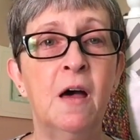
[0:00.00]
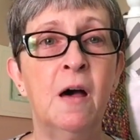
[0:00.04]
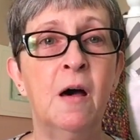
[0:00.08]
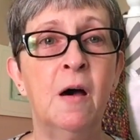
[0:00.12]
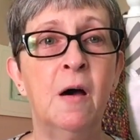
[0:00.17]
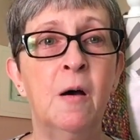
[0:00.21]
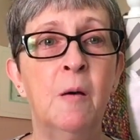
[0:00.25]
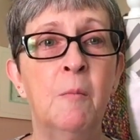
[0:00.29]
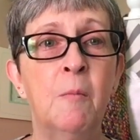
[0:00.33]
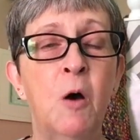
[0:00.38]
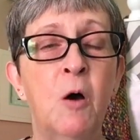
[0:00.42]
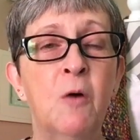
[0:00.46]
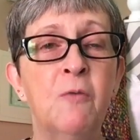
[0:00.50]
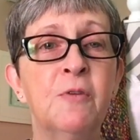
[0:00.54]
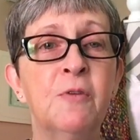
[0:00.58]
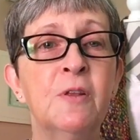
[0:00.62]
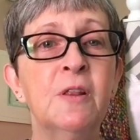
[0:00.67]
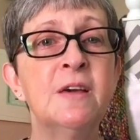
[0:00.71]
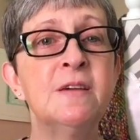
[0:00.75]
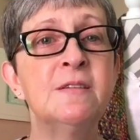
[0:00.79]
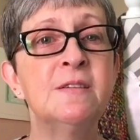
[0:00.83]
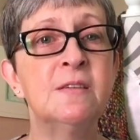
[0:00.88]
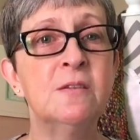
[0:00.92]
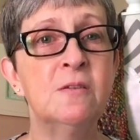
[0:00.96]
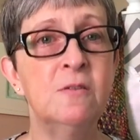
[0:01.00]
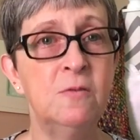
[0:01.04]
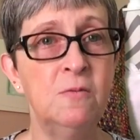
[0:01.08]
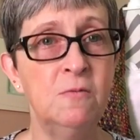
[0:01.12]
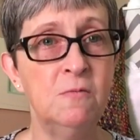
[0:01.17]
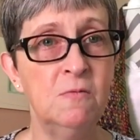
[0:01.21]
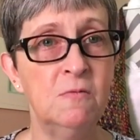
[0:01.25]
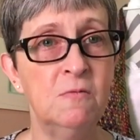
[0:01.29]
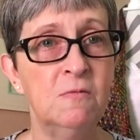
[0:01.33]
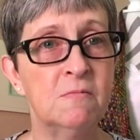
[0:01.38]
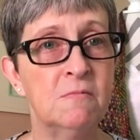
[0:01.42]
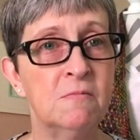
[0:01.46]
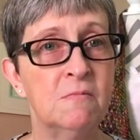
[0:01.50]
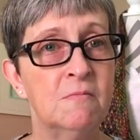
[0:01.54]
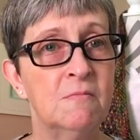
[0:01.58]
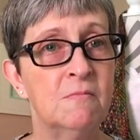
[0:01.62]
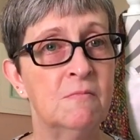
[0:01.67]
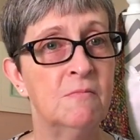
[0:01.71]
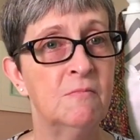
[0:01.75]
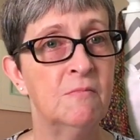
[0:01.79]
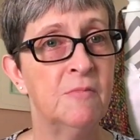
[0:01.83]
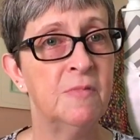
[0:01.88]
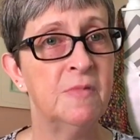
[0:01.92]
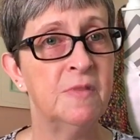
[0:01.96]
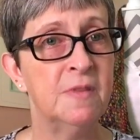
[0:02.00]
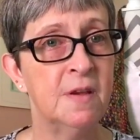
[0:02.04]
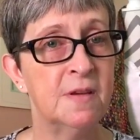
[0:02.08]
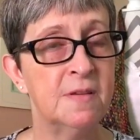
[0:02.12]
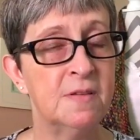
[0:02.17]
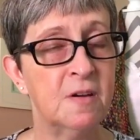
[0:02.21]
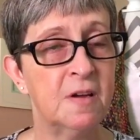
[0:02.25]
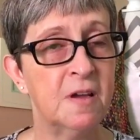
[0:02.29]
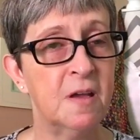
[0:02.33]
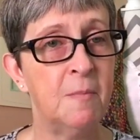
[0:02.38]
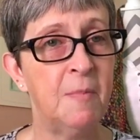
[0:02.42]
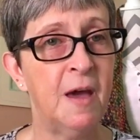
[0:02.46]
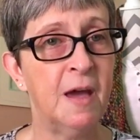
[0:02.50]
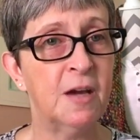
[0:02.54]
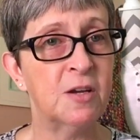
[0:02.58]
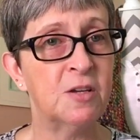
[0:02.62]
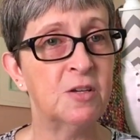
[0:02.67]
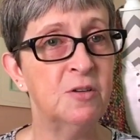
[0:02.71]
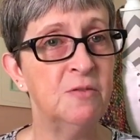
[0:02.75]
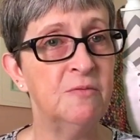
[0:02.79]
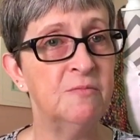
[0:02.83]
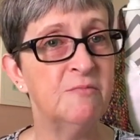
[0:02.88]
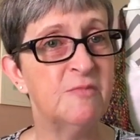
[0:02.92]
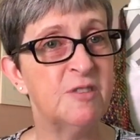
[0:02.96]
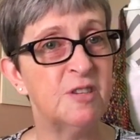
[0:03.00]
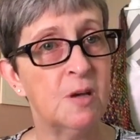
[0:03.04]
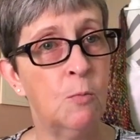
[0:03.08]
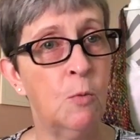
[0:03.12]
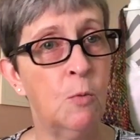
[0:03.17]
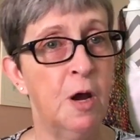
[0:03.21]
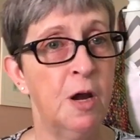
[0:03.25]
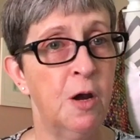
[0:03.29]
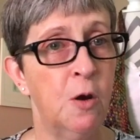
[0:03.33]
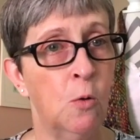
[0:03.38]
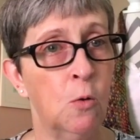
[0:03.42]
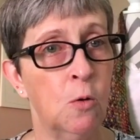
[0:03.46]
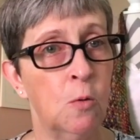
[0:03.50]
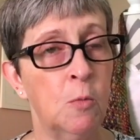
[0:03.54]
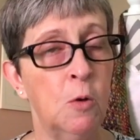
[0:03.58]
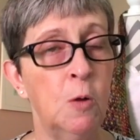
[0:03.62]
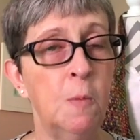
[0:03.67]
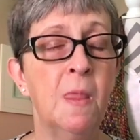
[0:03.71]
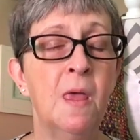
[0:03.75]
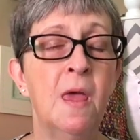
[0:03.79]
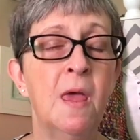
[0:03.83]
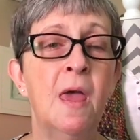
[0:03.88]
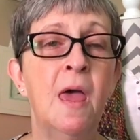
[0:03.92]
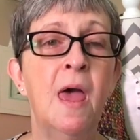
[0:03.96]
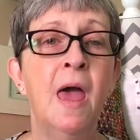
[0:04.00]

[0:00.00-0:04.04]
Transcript: Hopefully soon things will get back to somewhat normal,